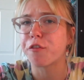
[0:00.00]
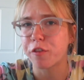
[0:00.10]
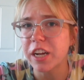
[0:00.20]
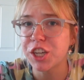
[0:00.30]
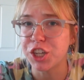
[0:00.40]

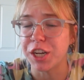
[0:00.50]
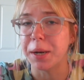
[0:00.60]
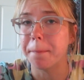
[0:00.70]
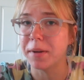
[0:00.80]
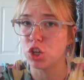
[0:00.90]

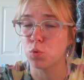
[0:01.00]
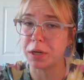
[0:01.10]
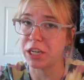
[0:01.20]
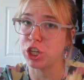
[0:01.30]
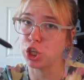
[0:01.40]
friction
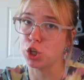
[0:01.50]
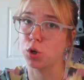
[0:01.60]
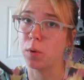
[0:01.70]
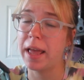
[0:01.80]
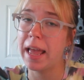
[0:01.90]
between
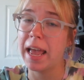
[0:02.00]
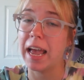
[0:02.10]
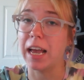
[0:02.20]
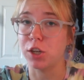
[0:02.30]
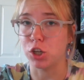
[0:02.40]
you
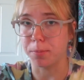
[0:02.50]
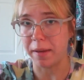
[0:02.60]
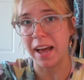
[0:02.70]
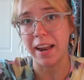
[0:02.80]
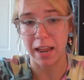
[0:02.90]
and your
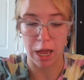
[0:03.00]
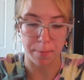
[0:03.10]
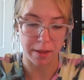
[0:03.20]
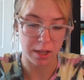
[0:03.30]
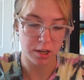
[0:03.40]
bad
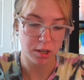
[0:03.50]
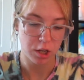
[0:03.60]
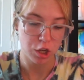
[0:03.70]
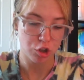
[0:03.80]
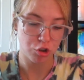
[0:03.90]
habit.
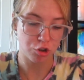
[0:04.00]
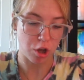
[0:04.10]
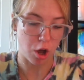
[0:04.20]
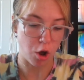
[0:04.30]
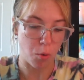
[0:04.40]

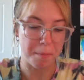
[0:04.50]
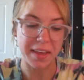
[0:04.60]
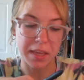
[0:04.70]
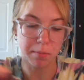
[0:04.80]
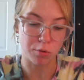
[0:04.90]
So
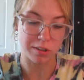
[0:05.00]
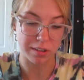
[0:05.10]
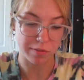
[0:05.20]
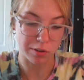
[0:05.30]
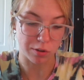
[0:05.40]
make it more
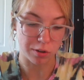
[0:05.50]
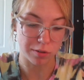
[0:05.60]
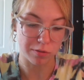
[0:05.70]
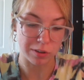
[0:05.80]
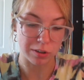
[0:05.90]

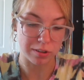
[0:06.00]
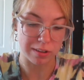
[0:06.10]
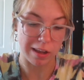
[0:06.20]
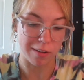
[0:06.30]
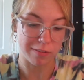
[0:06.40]
difficult for
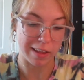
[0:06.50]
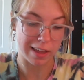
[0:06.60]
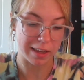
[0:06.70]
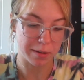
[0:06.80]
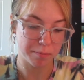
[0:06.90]
yourself.
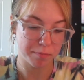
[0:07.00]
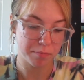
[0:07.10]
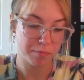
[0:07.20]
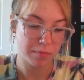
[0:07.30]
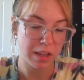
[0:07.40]
Like,
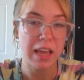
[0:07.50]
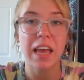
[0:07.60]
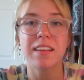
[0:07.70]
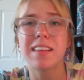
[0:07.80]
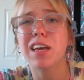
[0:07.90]

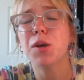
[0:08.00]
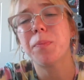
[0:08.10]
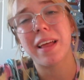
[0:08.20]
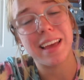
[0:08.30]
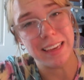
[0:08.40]
say you
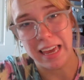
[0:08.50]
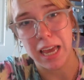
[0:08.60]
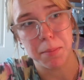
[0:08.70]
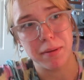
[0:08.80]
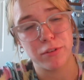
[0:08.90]
play a
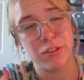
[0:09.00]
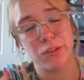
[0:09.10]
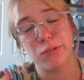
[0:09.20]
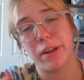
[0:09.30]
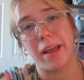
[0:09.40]
game every
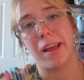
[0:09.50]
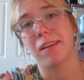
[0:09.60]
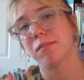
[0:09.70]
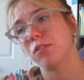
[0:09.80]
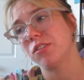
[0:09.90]
single
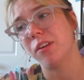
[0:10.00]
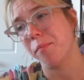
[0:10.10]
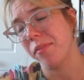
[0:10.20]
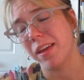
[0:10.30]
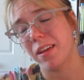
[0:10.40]
day or
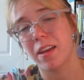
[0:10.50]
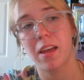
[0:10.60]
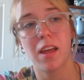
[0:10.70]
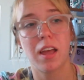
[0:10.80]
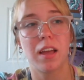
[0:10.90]
something,
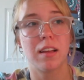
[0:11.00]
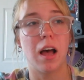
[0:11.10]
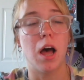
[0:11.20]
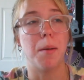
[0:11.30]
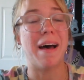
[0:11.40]

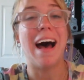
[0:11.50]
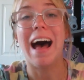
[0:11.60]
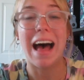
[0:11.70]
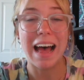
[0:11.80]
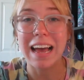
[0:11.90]

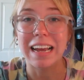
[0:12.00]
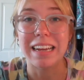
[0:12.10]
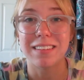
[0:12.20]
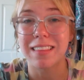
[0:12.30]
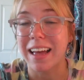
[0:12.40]

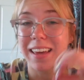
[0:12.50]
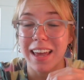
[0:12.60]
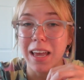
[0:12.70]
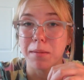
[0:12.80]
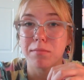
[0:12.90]
hide that
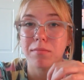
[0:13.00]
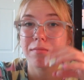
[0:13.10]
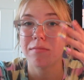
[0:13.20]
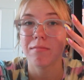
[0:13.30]
game